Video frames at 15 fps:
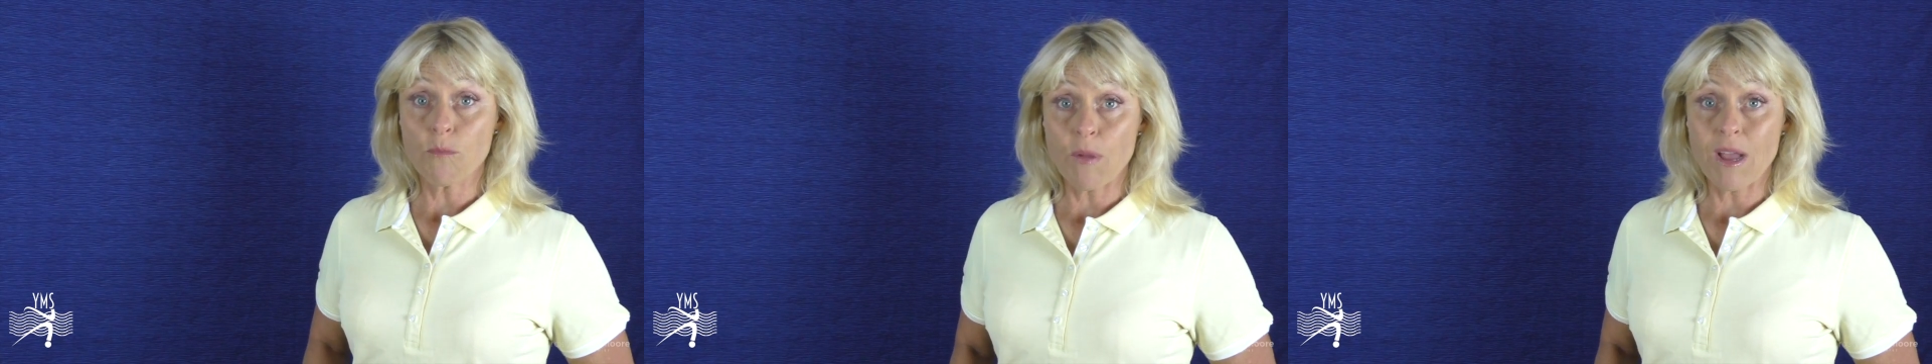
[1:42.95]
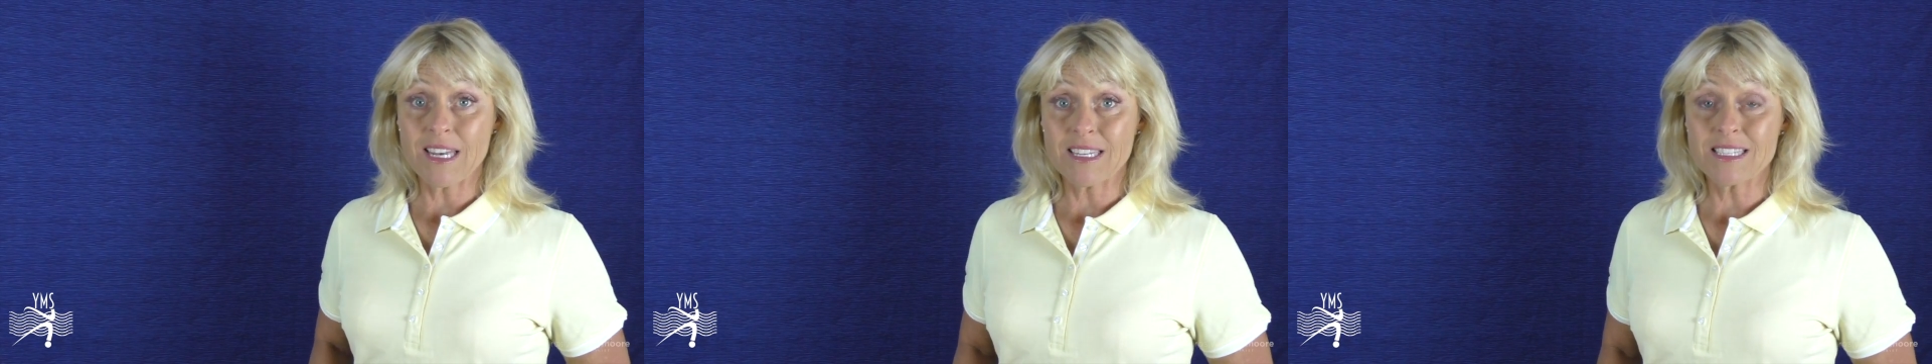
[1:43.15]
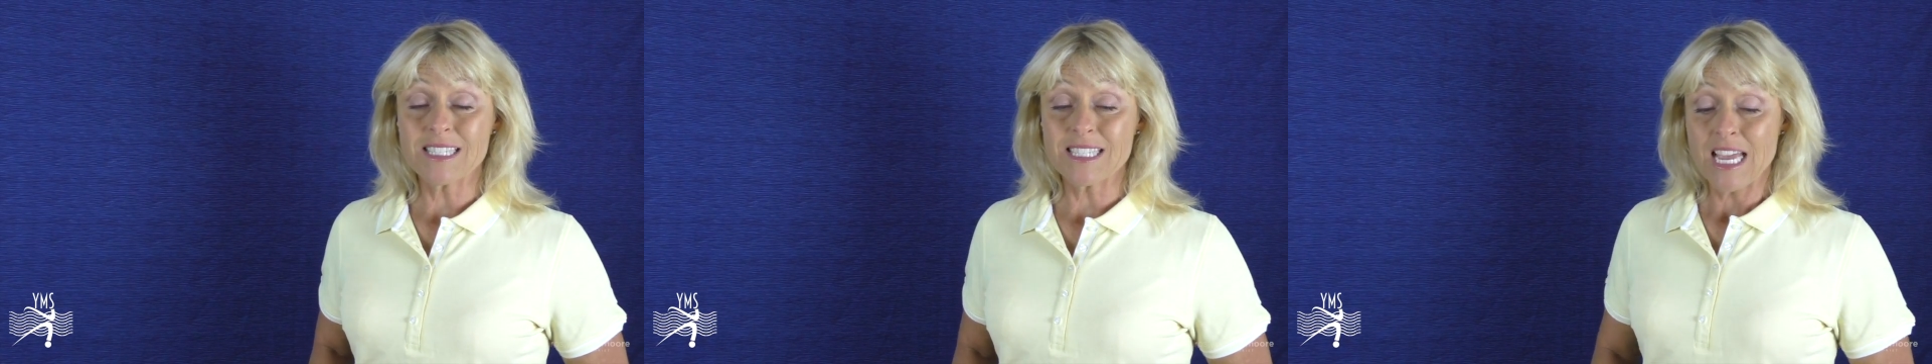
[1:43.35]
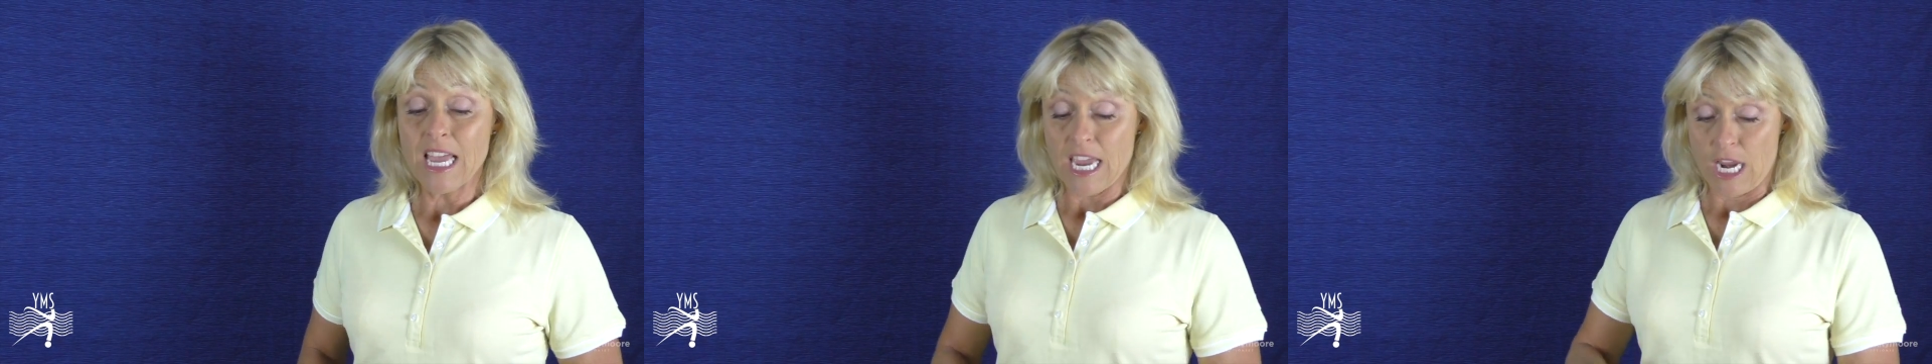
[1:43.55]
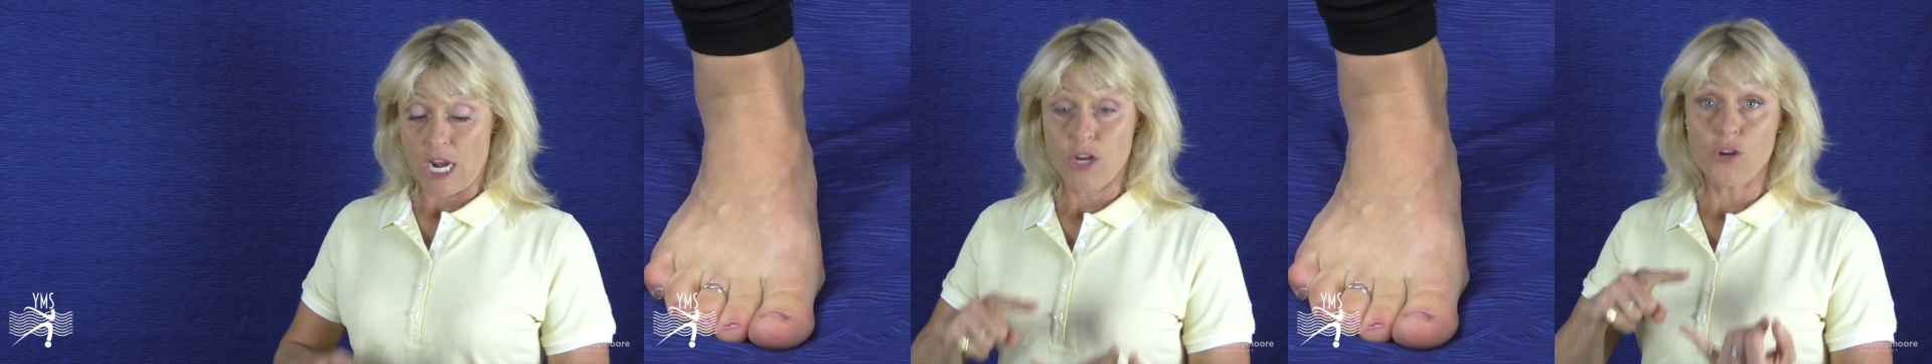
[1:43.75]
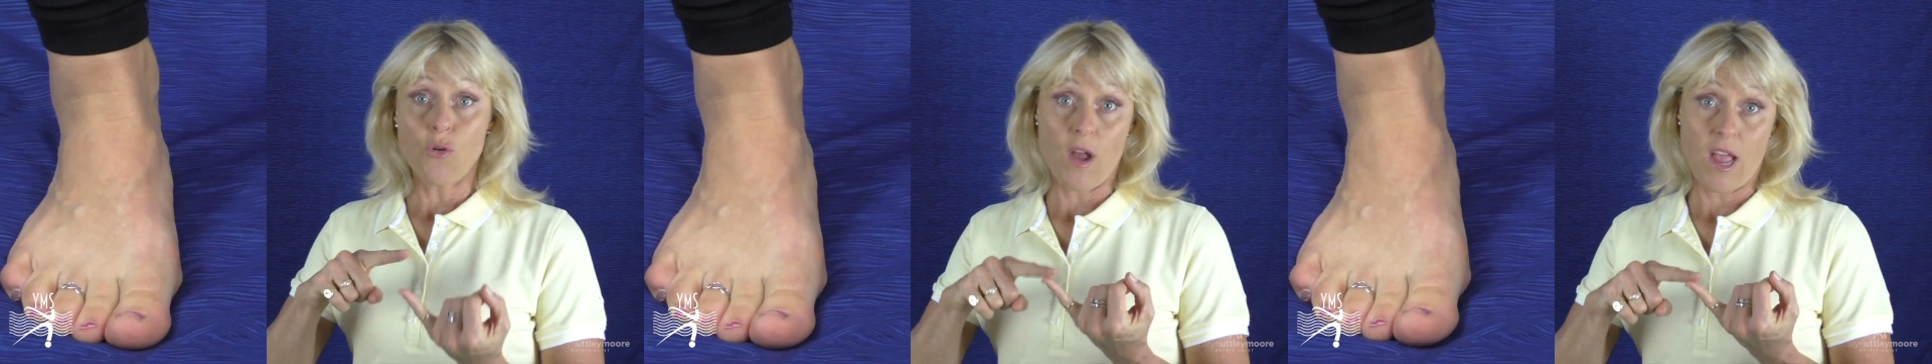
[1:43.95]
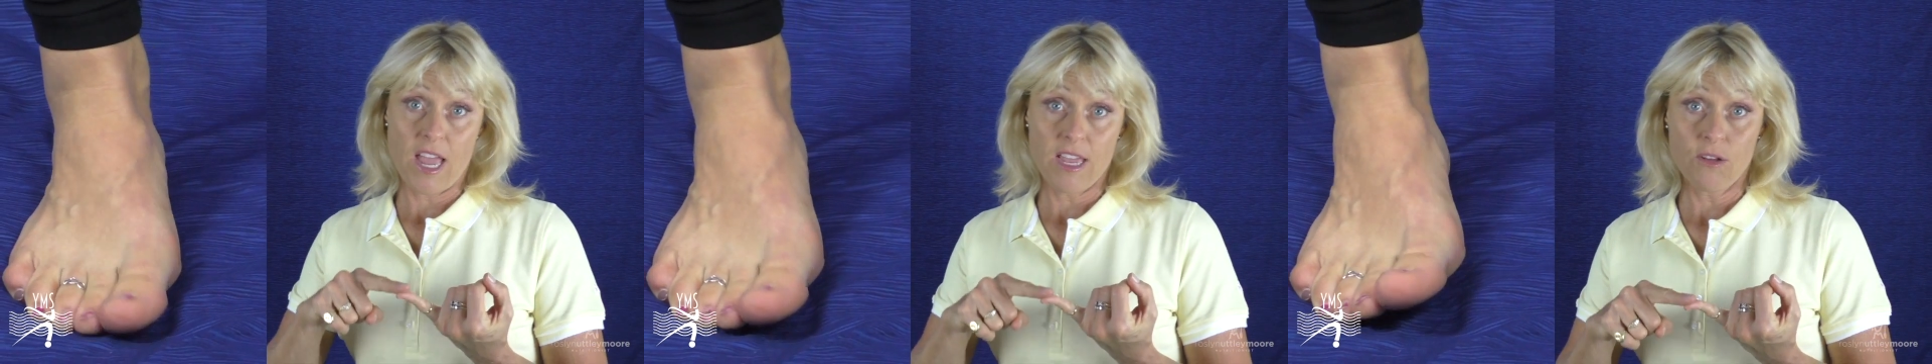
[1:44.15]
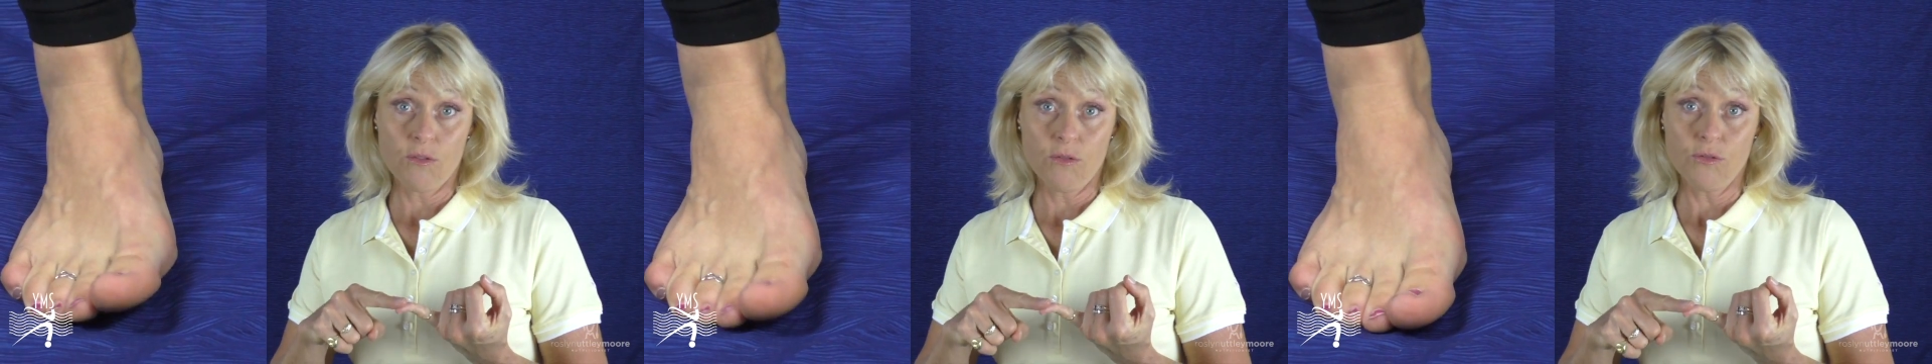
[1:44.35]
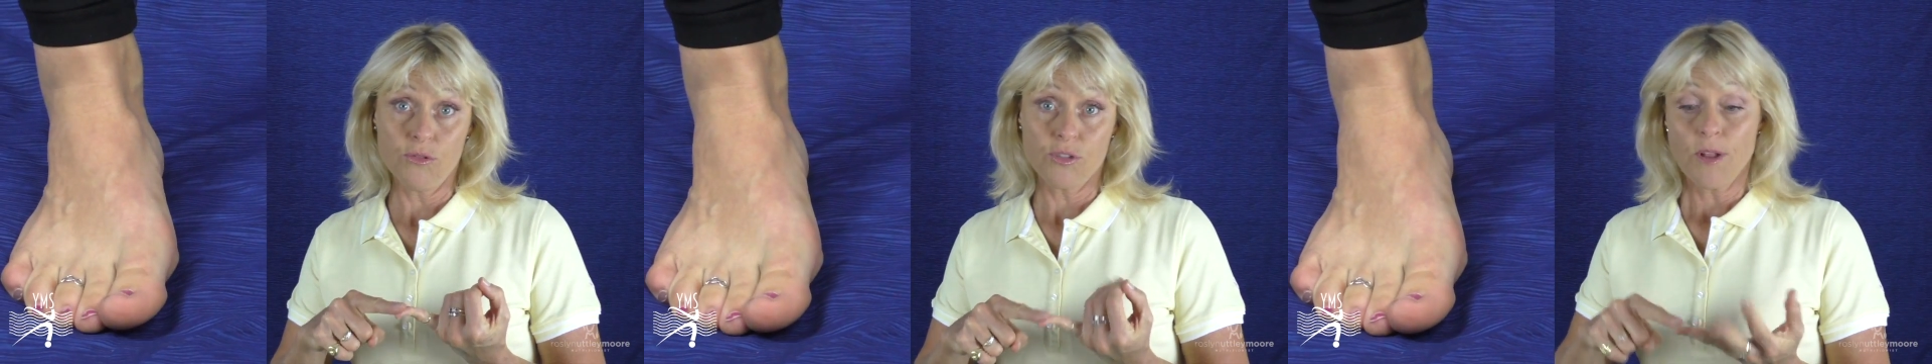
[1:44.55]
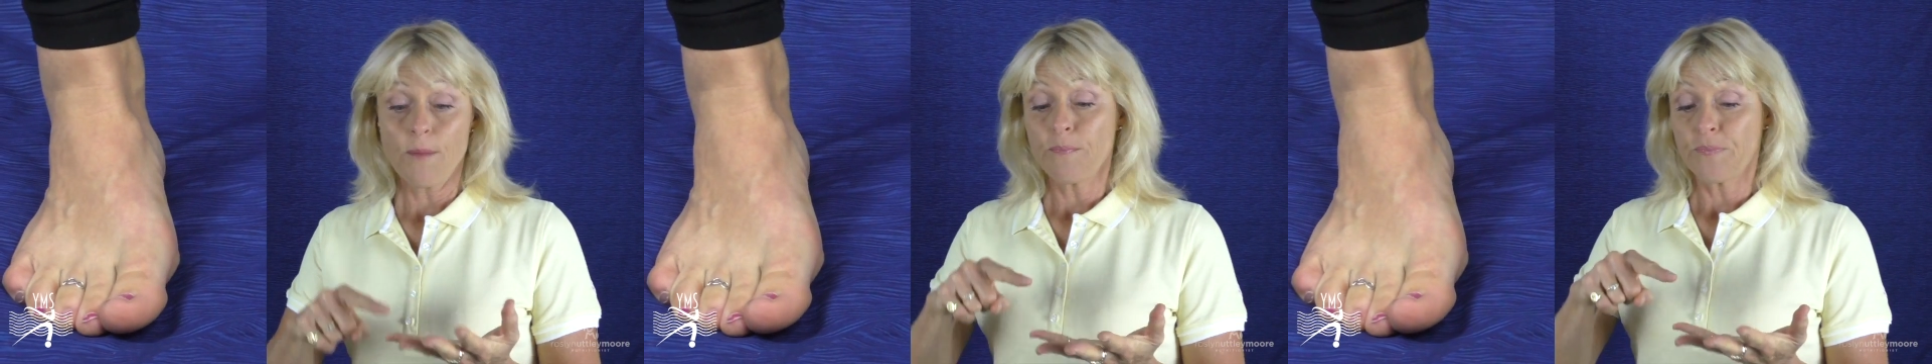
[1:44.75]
balance in your ankles,